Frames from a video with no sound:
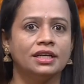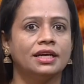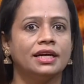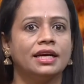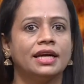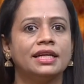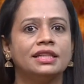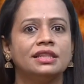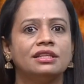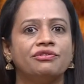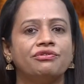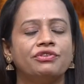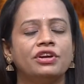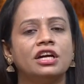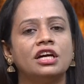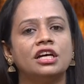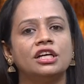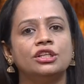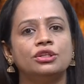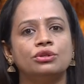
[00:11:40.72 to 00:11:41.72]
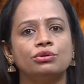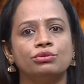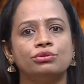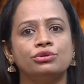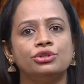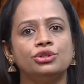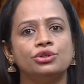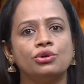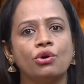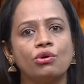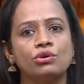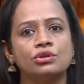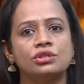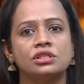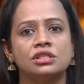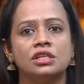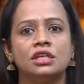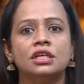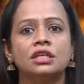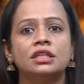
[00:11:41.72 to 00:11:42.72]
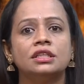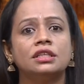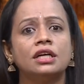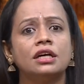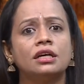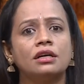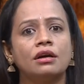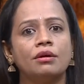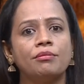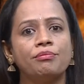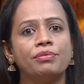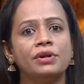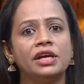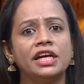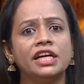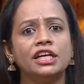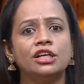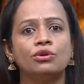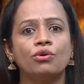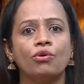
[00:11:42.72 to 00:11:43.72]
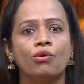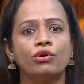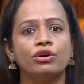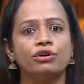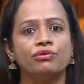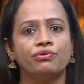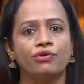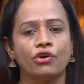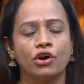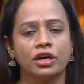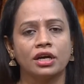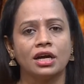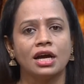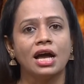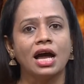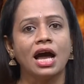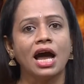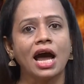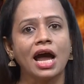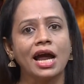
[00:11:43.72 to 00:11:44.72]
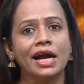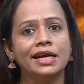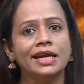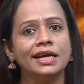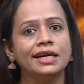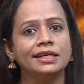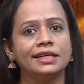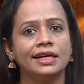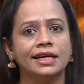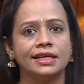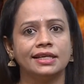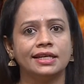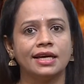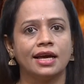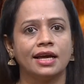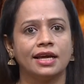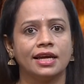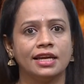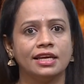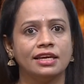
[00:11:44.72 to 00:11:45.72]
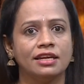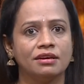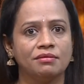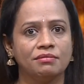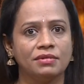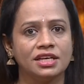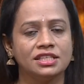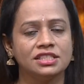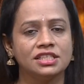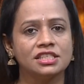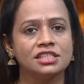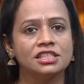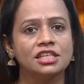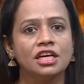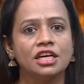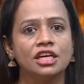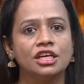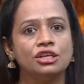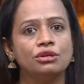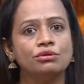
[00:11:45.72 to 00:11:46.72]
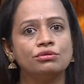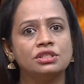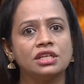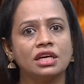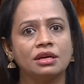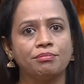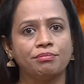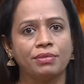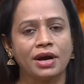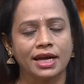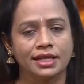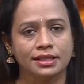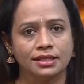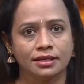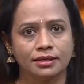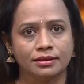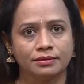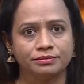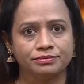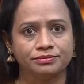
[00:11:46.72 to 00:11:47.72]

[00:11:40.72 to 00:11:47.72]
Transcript: In the figure 2 shows the complete code for hiding data in images using Python.